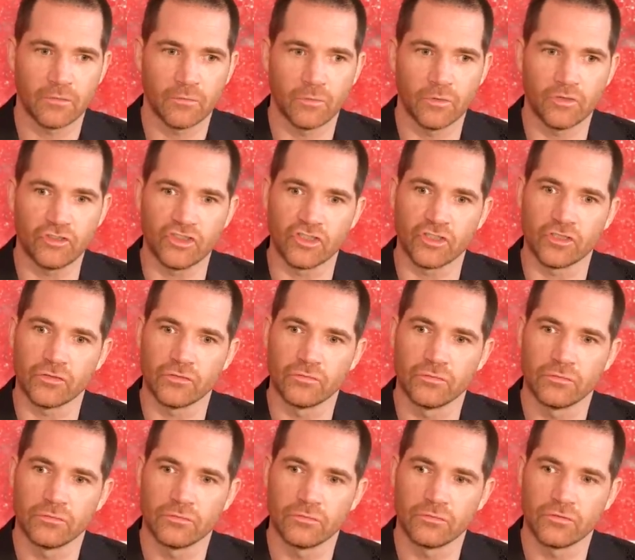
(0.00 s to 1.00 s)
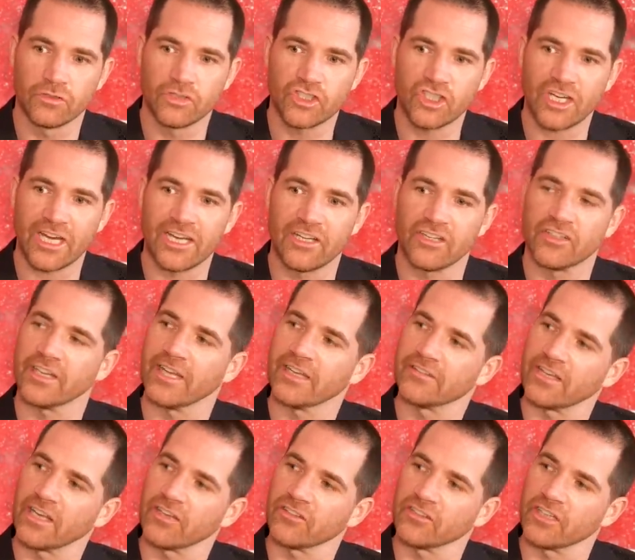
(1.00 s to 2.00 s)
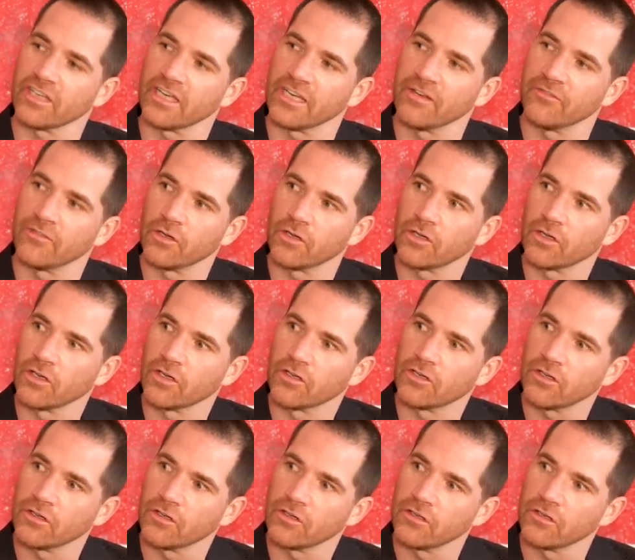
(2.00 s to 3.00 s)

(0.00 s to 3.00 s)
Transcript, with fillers: Would you change that destiny if you could?